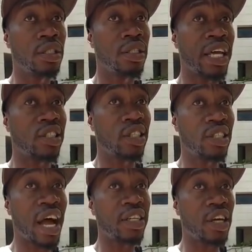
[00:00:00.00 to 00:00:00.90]
that's
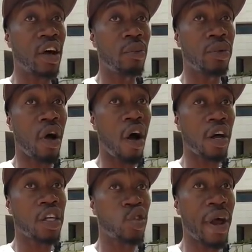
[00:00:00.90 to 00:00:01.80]
designed to help the heart
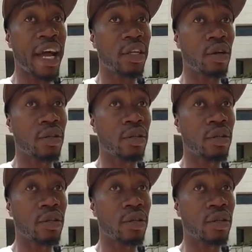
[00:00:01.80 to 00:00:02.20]
contract